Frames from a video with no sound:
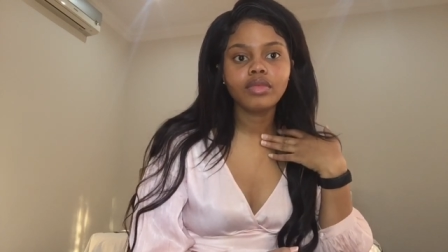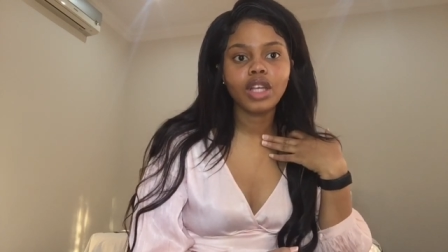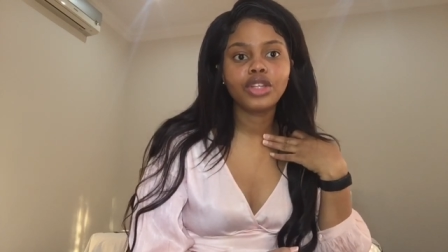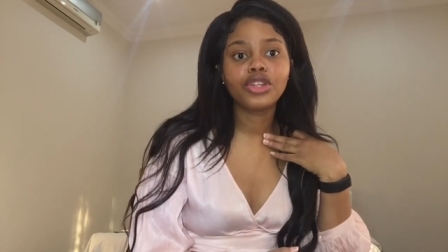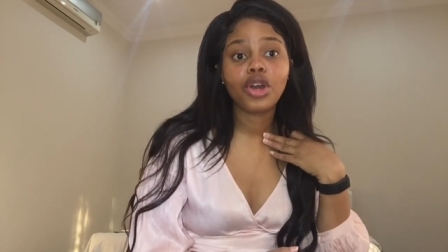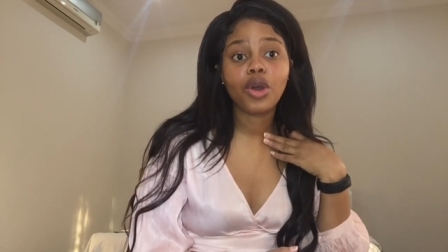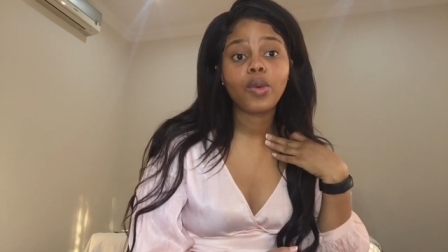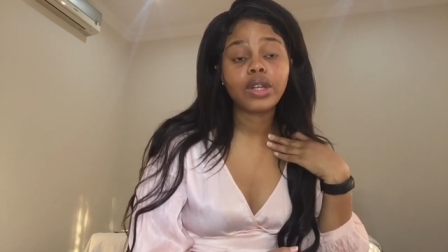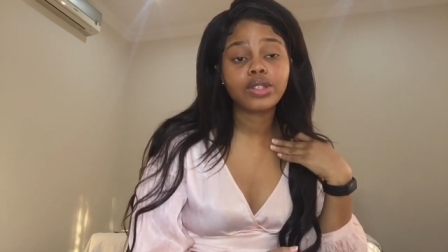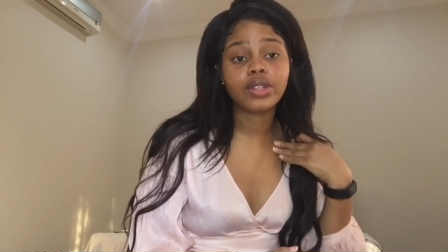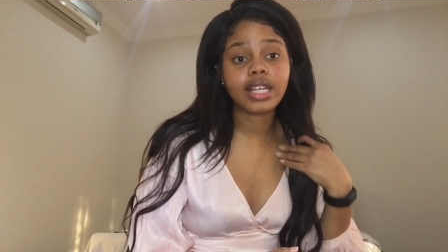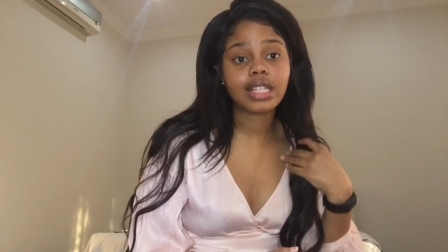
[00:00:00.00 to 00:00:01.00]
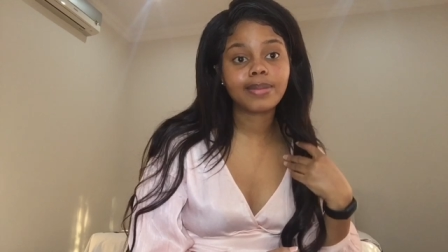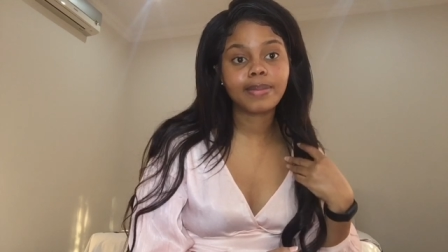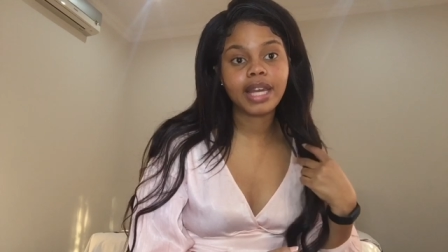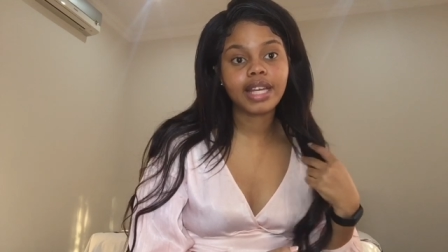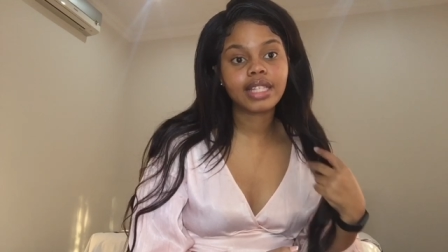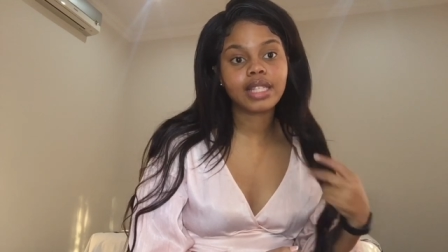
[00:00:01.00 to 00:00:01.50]
know what to
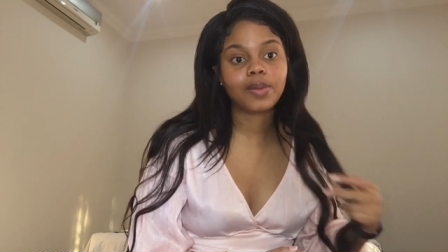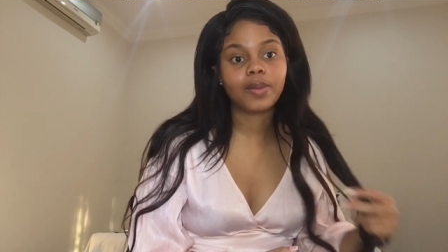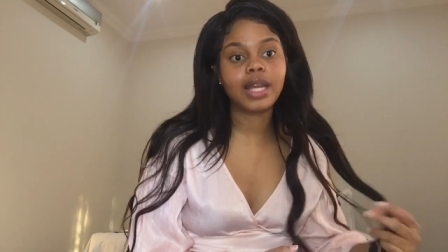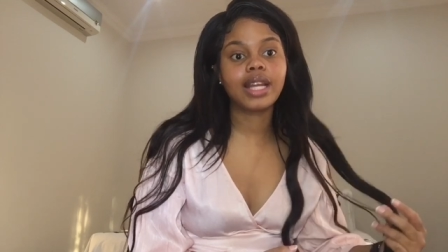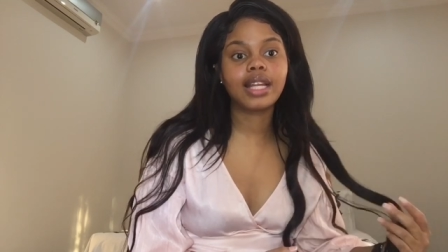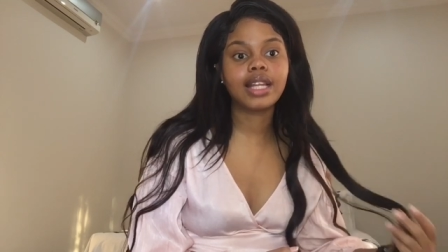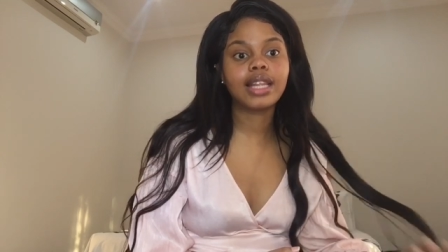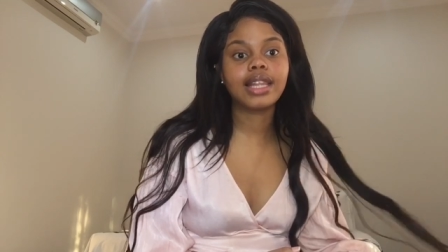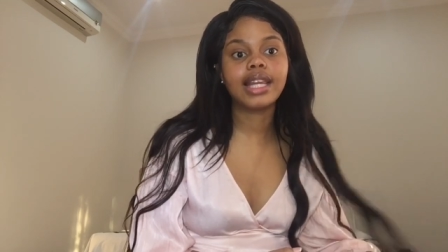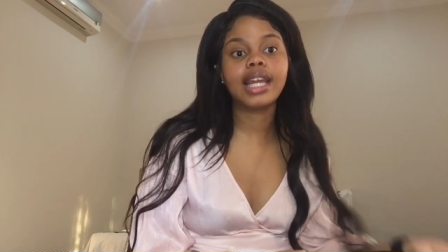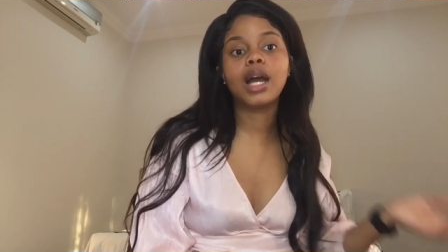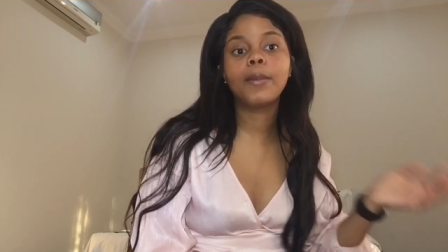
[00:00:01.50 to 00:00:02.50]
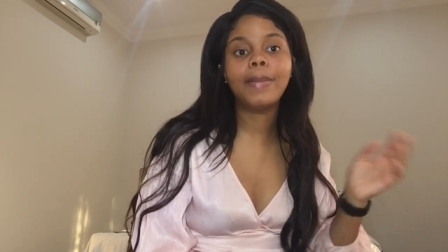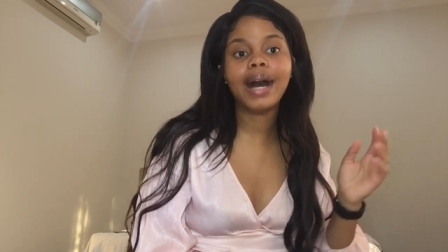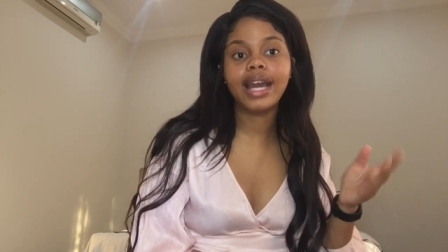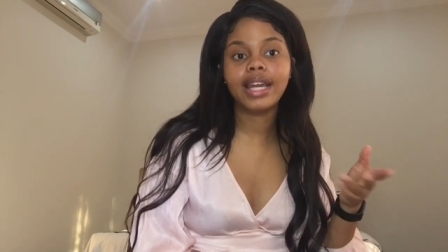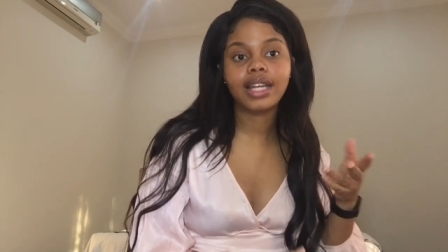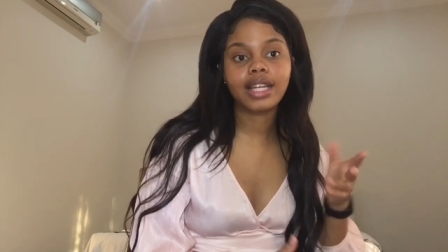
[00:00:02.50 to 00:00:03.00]
expect when they are
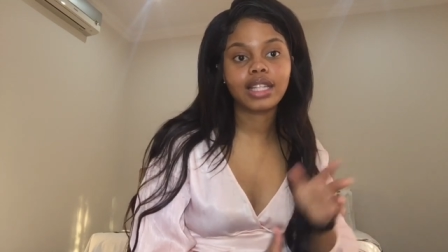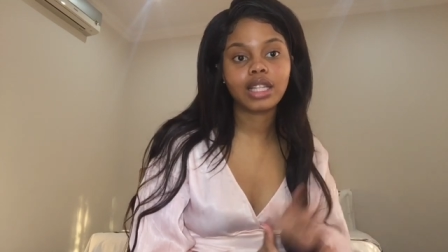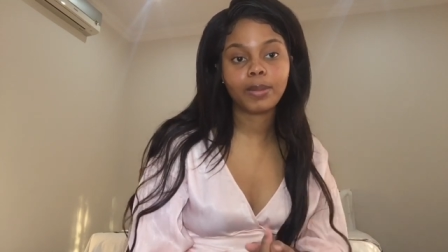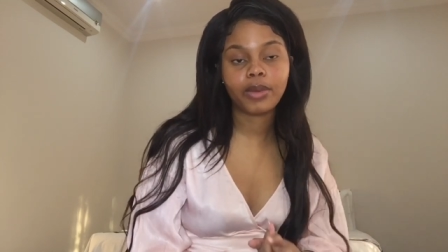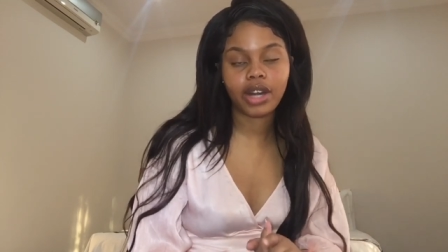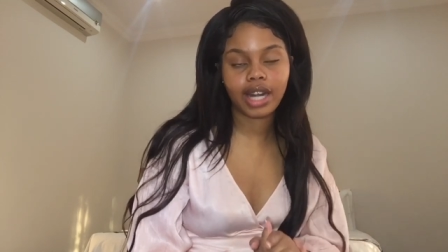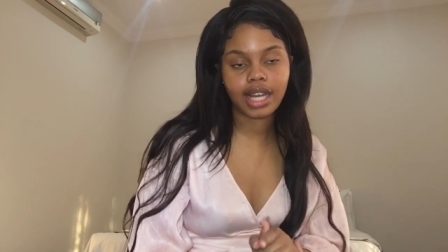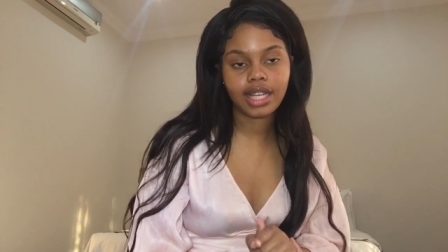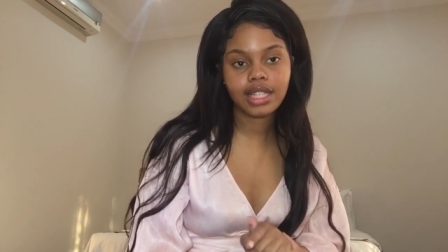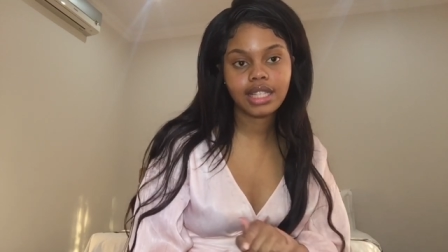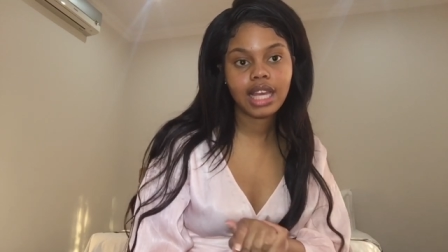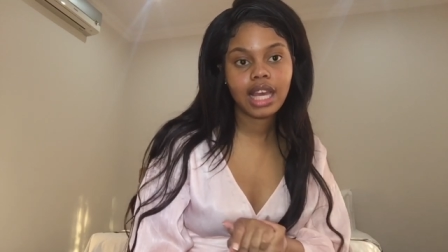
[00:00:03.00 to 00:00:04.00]
buying the products